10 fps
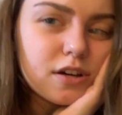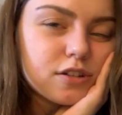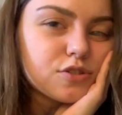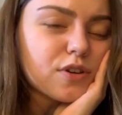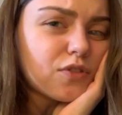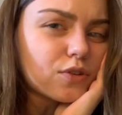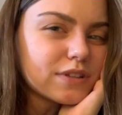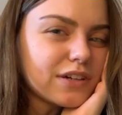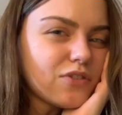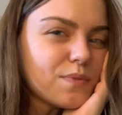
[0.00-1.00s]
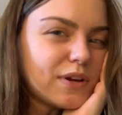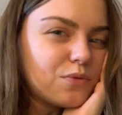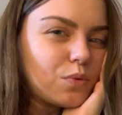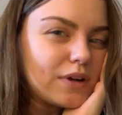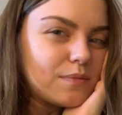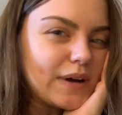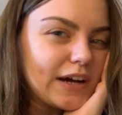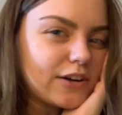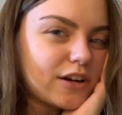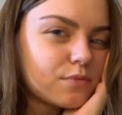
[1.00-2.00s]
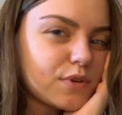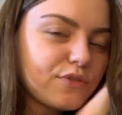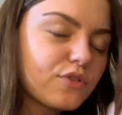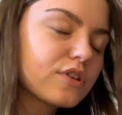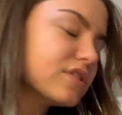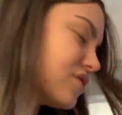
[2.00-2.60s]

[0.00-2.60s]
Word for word: So I've only ever made one background before, so